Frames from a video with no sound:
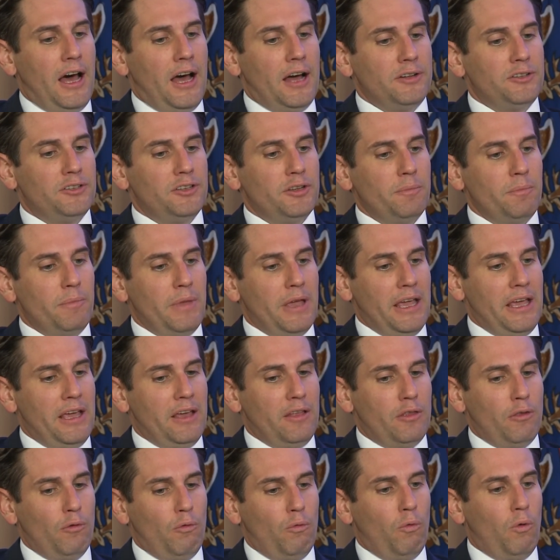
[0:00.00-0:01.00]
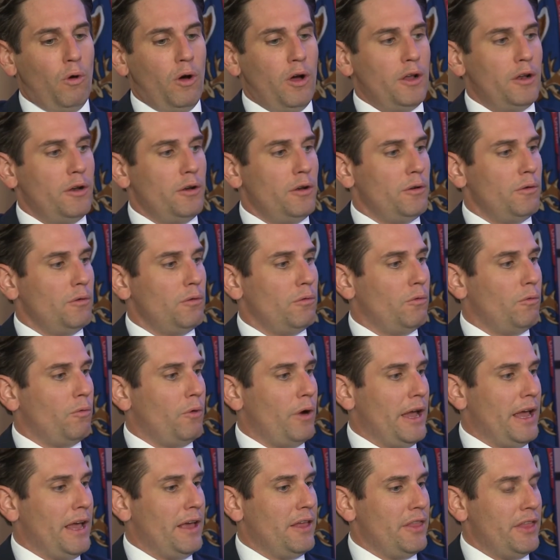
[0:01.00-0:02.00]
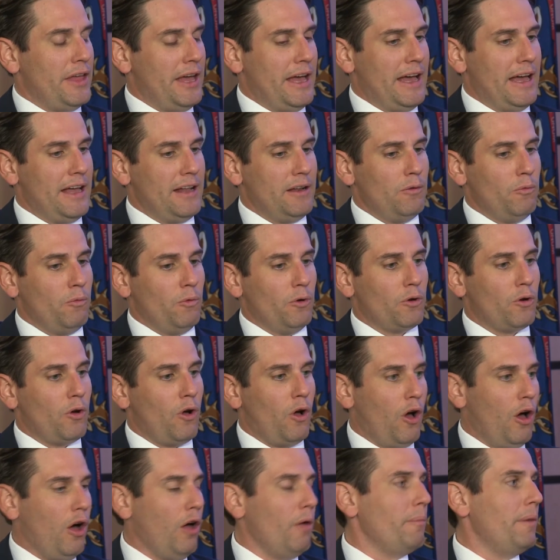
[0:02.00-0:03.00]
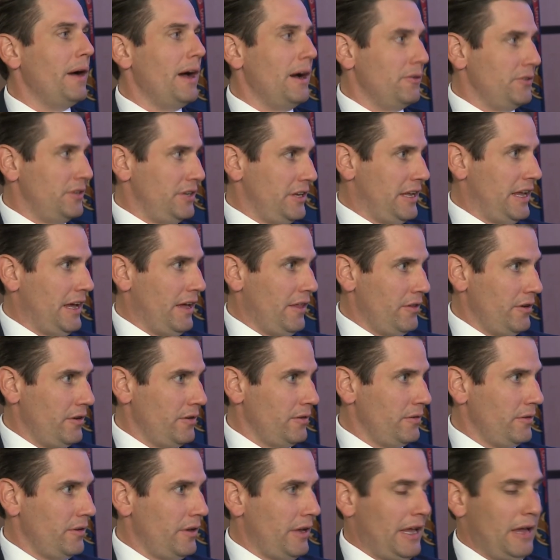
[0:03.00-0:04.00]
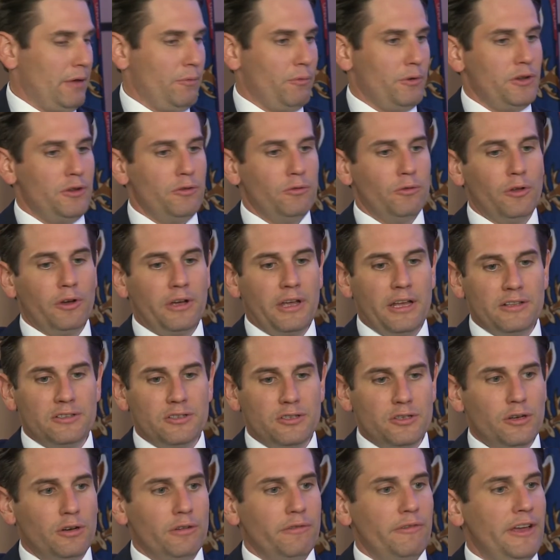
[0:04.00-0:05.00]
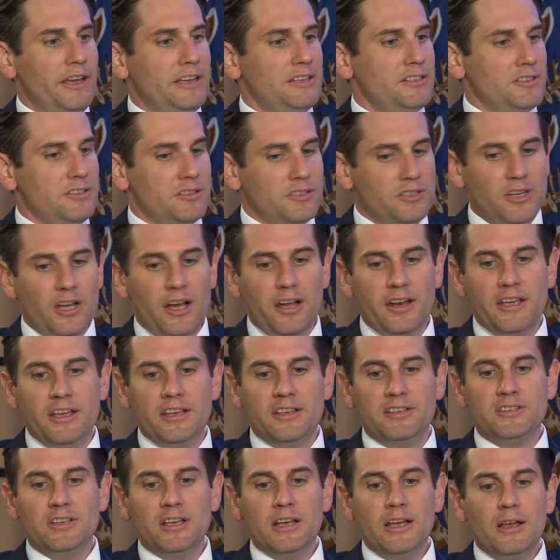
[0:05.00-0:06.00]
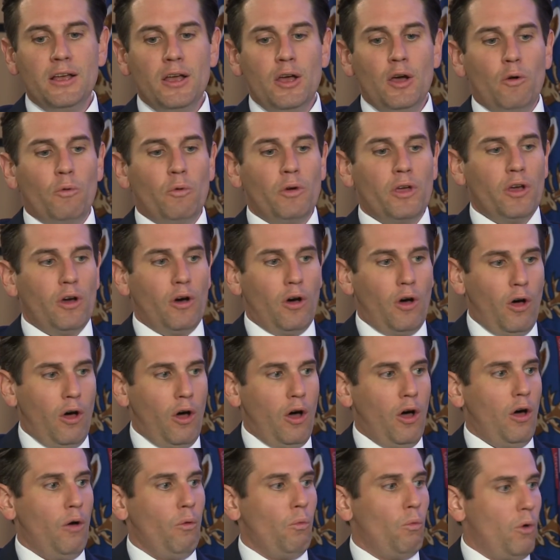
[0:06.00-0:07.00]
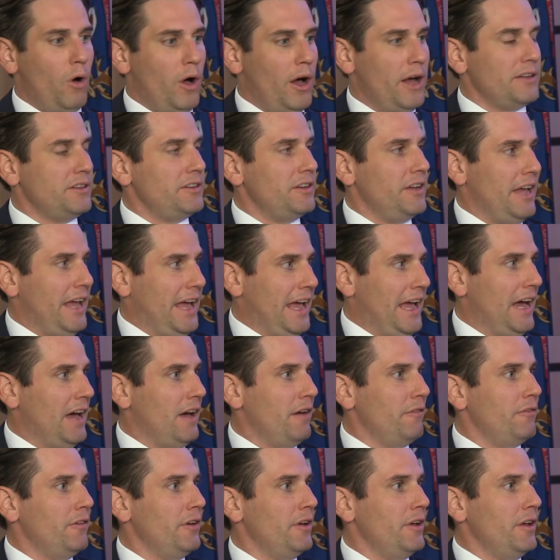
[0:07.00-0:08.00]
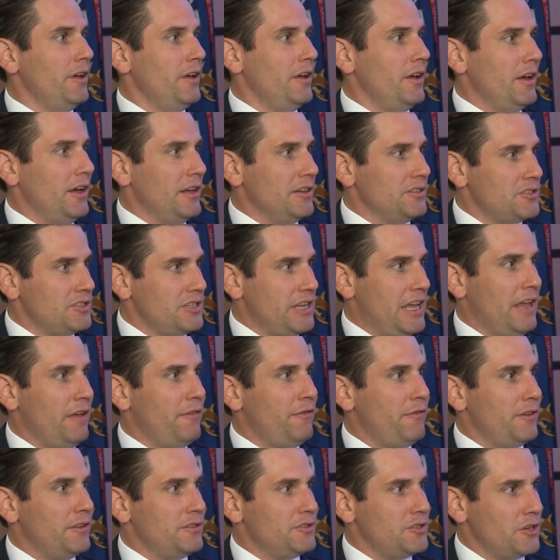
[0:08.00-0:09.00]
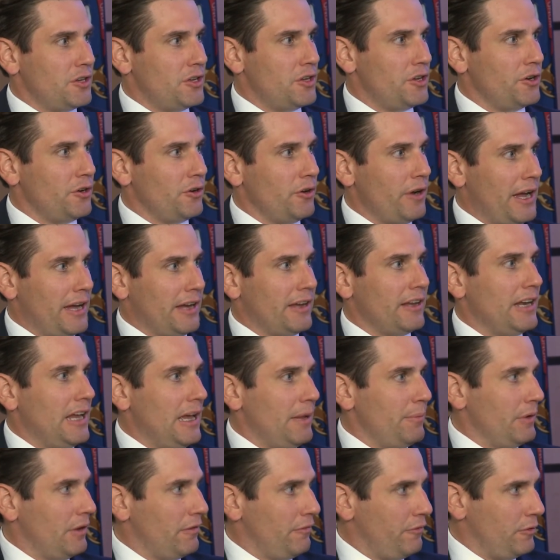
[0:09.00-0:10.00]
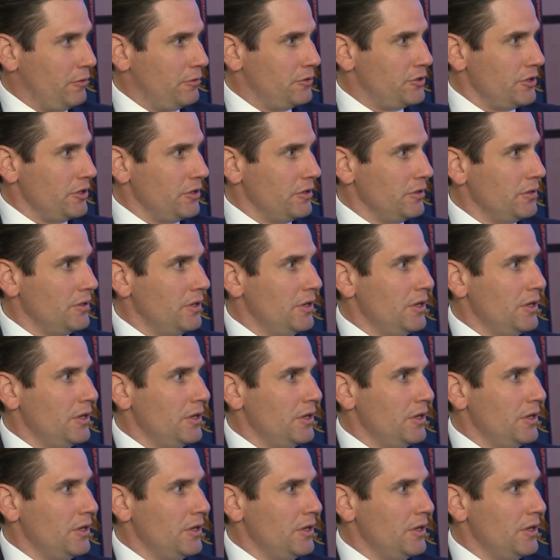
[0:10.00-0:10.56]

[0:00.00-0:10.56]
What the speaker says: To me, the one way that we're all bound together, and when you look at surveys and studies, we all want to have a safe and secure economic future.